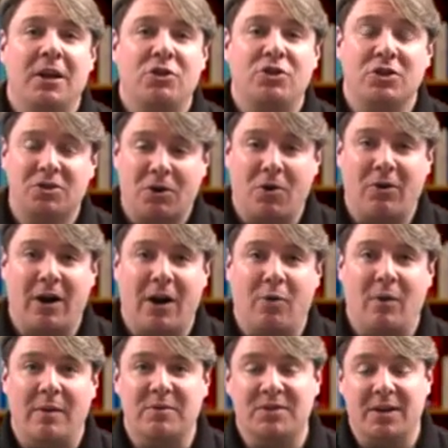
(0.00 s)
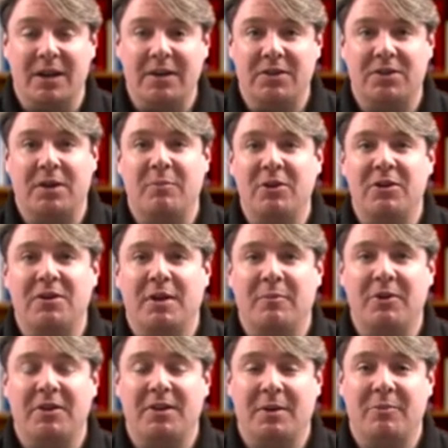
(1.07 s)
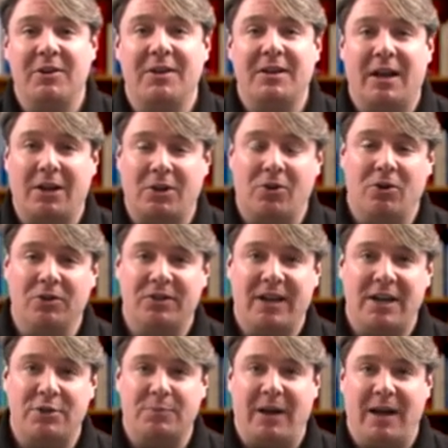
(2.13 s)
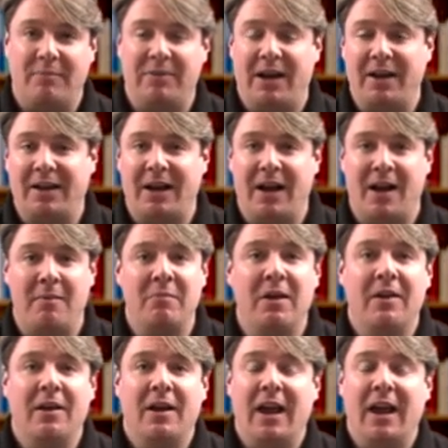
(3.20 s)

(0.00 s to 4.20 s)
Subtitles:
just go to our website, www.cult-pop.com,